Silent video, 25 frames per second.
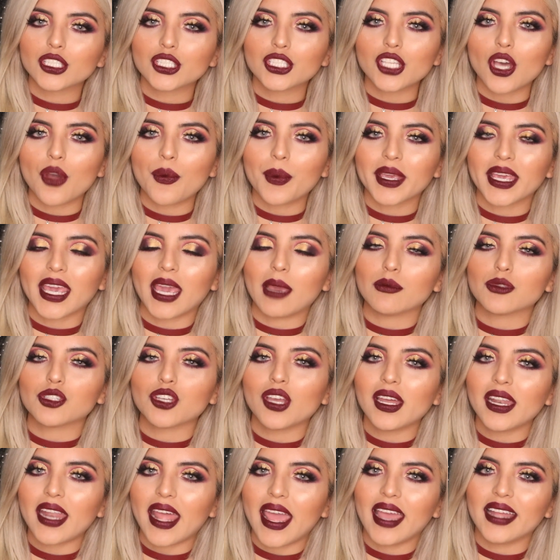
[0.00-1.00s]
So we came to
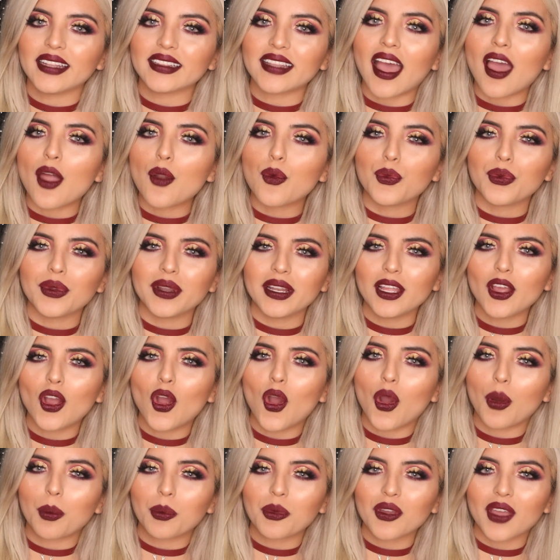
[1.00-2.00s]
an end. I really
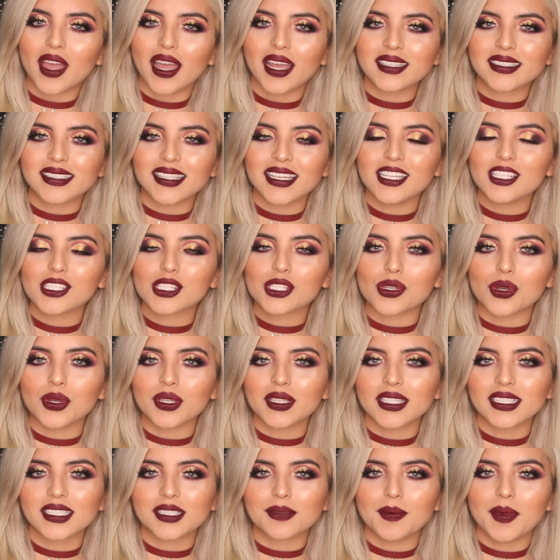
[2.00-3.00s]
hope you guys
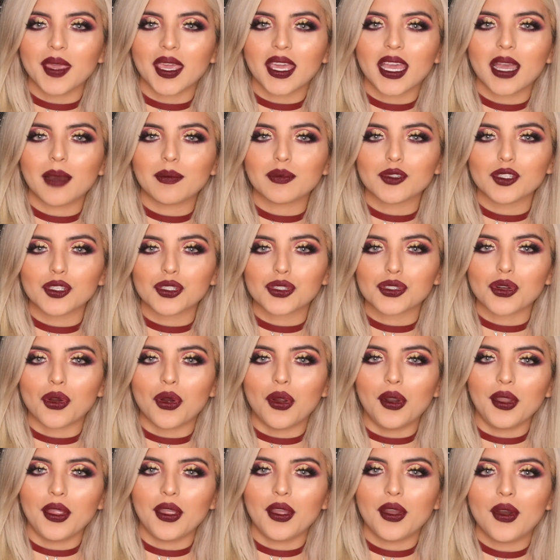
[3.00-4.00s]
enjoyed this makeup
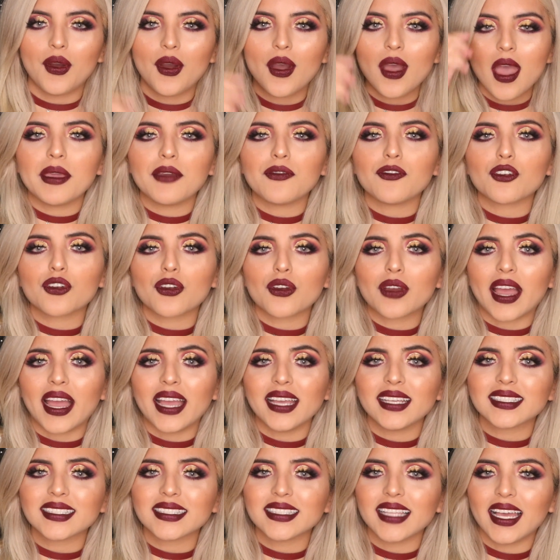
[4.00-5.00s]
tutorial. If you
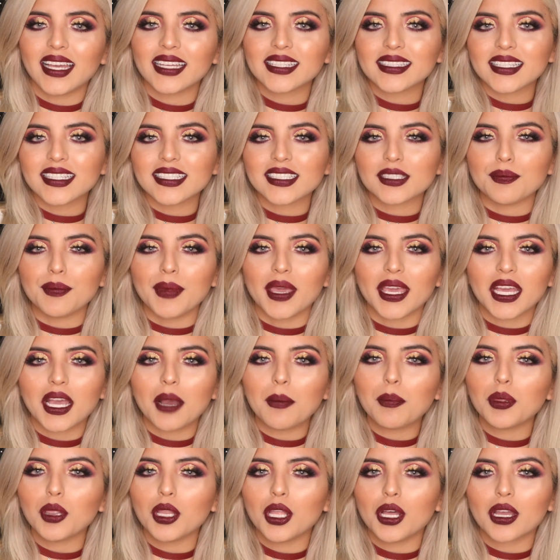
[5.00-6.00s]
guys like this
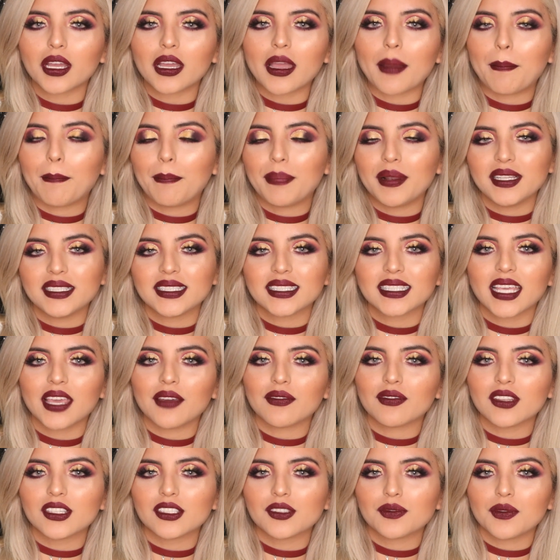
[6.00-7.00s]
makeup look, please
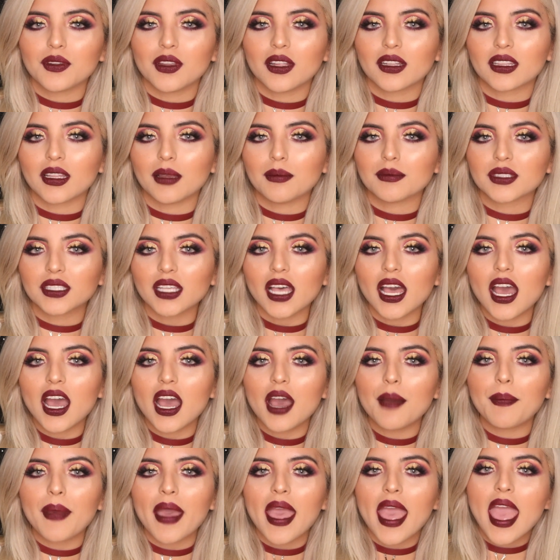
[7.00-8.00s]
give this video a thumbs
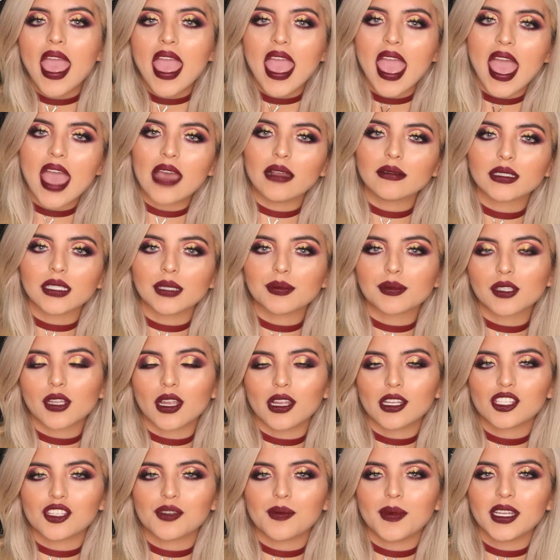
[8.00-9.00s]
up and
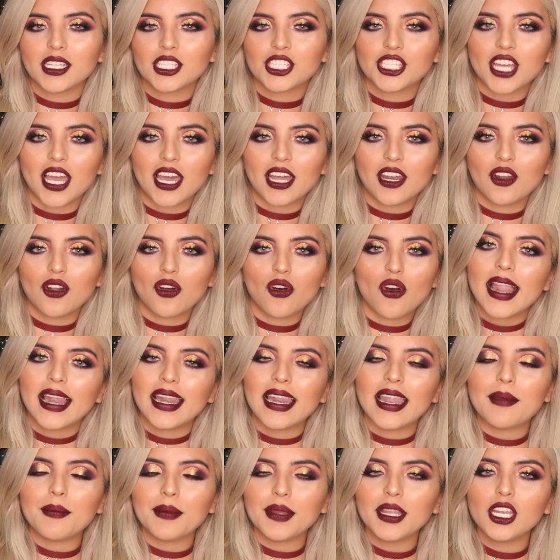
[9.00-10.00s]
subscribe to my channel.
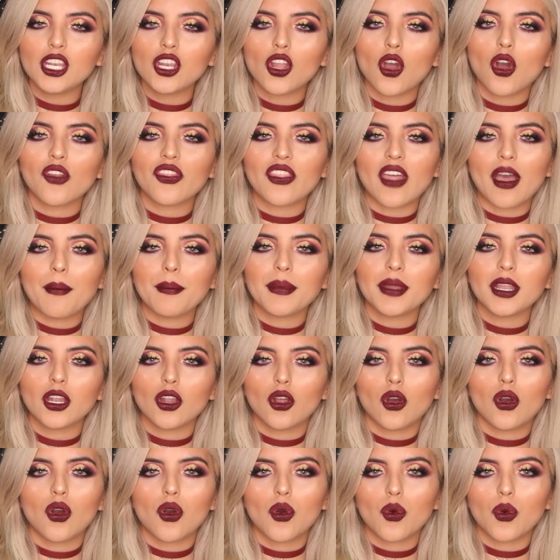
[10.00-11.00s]
Let me know down
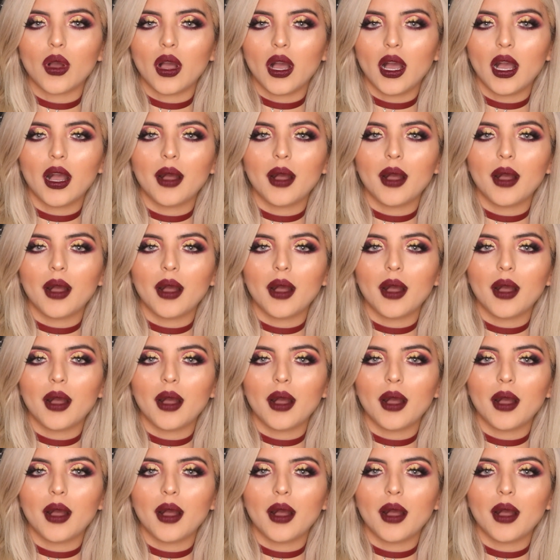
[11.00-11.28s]
below